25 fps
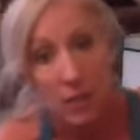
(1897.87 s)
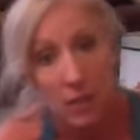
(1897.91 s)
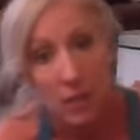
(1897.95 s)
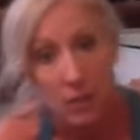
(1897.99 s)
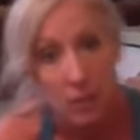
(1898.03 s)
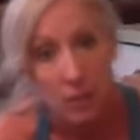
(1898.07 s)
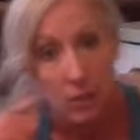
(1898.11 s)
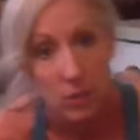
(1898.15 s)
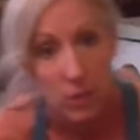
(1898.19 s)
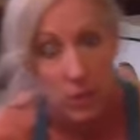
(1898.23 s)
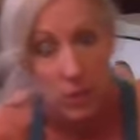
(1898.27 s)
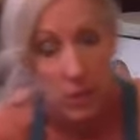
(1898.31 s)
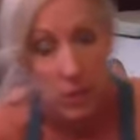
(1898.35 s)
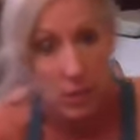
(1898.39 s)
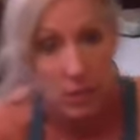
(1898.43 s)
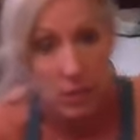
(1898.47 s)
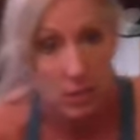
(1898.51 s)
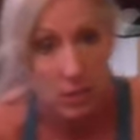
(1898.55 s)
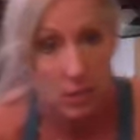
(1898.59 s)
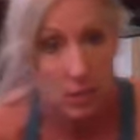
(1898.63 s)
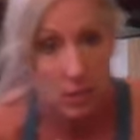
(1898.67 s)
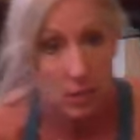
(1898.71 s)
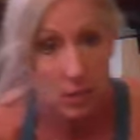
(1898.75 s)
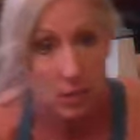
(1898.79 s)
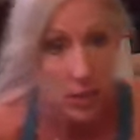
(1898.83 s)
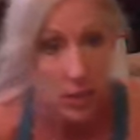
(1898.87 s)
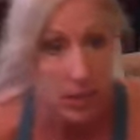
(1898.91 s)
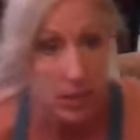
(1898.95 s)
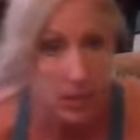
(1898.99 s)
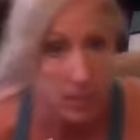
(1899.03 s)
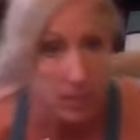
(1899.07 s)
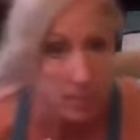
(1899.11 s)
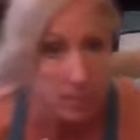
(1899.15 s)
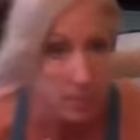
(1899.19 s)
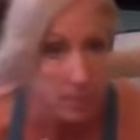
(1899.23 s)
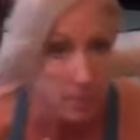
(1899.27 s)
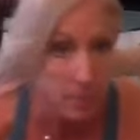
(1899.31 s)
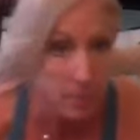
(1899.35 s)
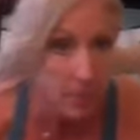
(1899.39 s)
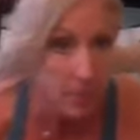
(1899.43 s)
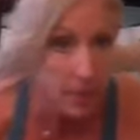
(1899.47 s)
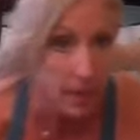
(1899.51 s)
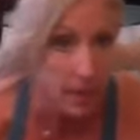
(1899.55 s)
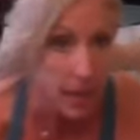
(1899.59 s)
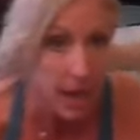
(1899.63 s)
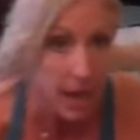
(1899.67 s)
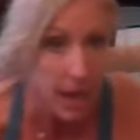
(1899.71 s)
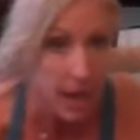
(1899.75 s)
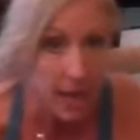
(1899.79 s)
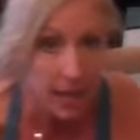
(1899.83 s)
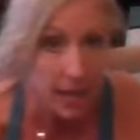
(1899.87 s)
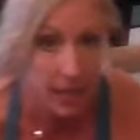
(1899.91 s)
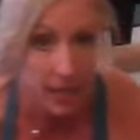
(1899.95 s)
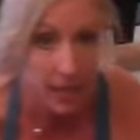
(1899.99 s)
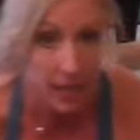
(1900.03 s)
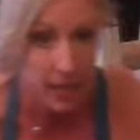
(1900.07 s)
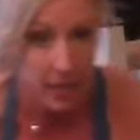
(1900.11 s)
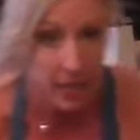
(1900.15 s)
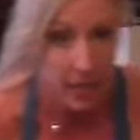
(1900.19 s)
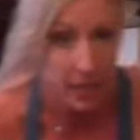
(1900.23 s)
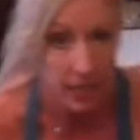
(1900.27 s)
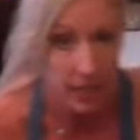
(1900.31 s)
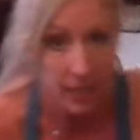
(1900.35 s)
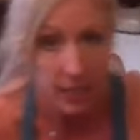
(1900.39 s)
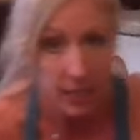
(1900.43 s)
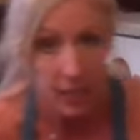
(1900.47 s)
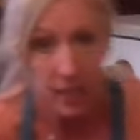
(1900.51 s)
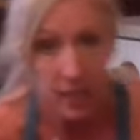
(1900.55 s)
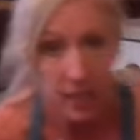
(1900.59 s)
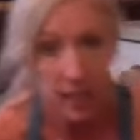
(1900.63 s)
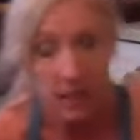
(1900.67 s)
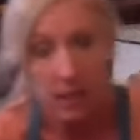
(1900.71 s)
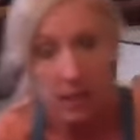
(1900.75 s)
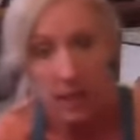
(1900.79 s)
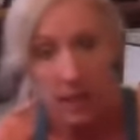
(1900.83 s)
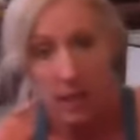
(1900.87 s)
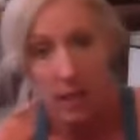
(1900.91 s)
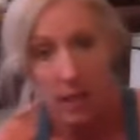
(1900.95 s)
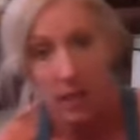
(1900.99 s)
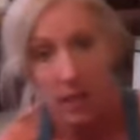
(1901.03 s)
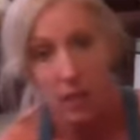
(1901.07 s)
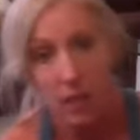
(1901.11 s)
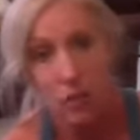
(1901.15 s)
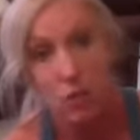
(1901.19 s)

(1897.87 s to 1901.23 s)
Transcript: You can also add in the